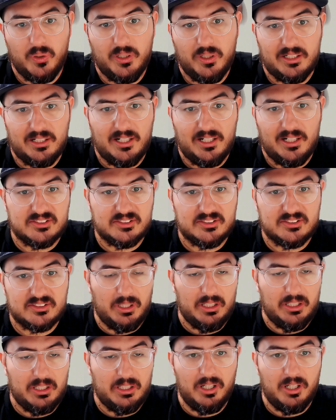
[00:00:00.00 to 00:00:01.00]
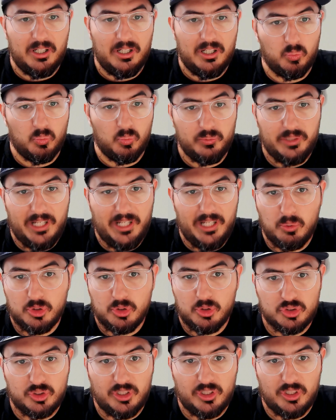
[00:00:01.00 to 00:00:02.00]
and now we're just
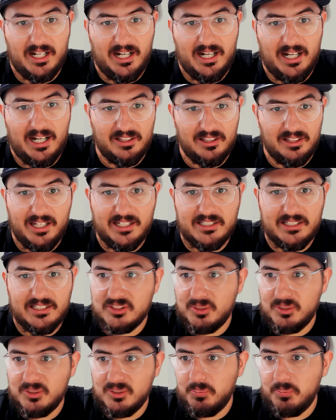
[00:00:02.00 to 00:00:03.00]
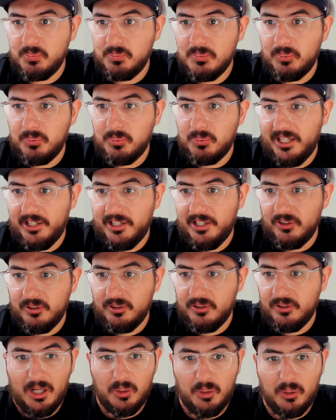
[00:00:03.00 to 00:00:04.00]
trying to highlight some of the people that are
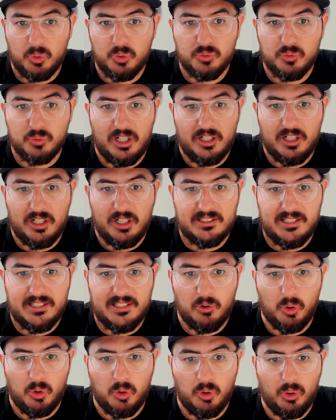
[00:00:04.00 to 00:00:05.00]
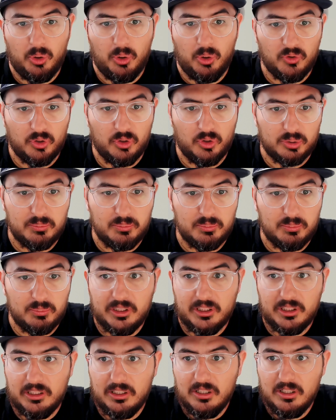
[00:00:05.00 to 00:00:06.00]
at RoofCon and that are a part of our
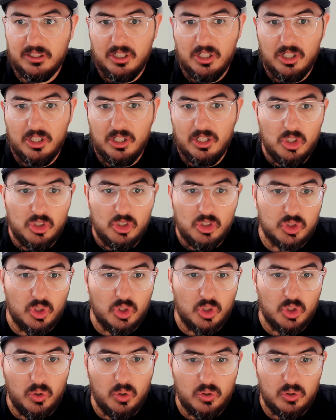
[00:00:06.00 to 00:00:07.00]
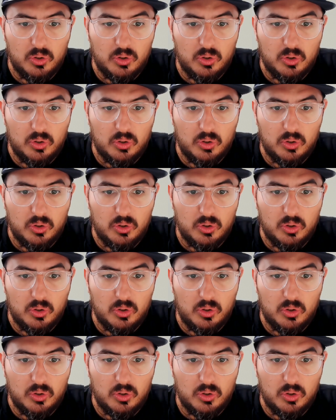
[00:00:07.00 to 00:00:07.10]
community. So